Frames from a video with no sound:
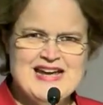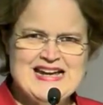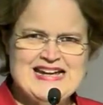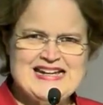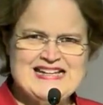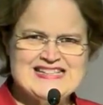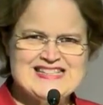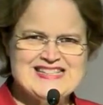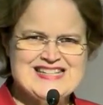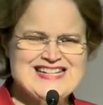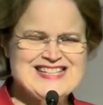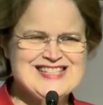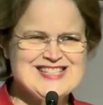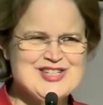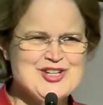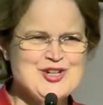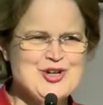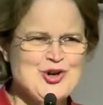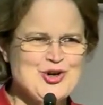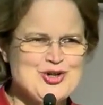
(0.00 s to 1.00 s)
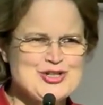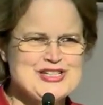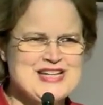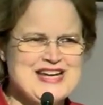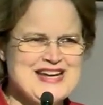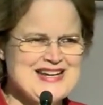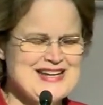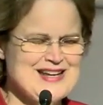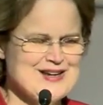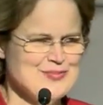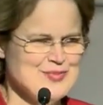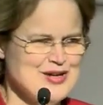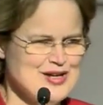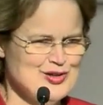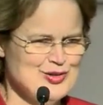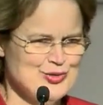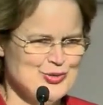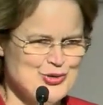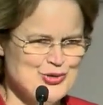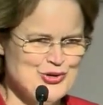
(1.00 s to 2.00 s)
insisted on taking me
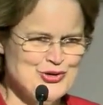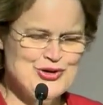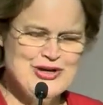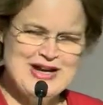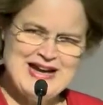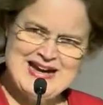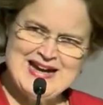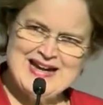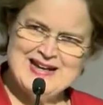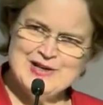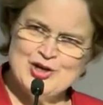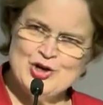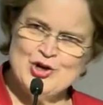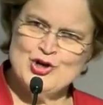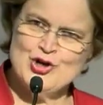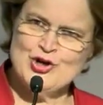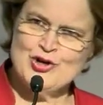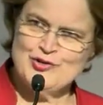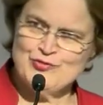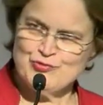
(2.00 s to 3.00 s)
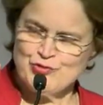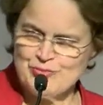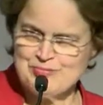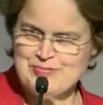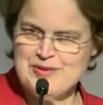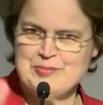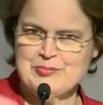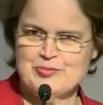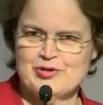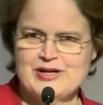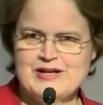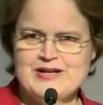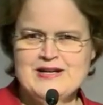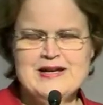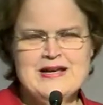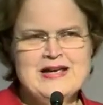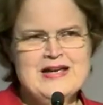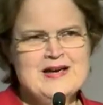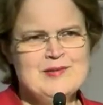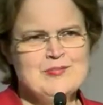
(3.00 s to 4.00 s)
through her, from memory,